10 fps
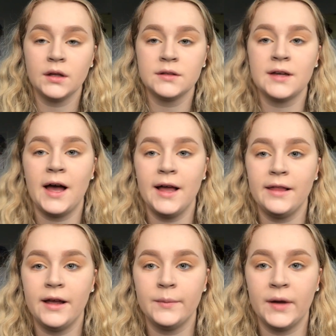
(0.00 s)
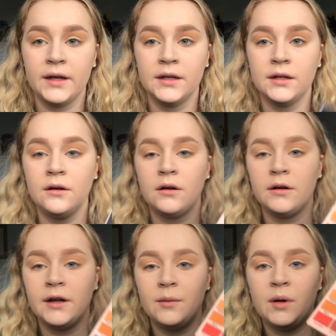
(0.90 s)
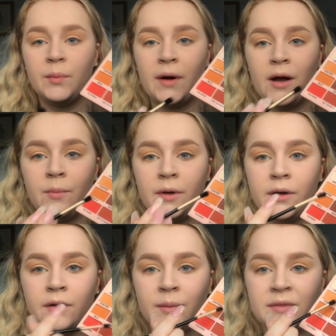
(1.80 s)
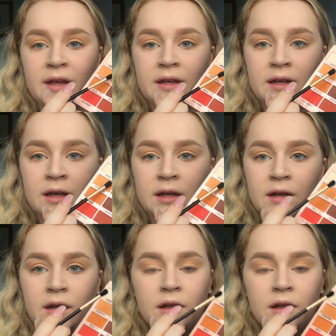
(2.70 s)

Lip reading: To highlight my inner corner and my brow bone, I'm taking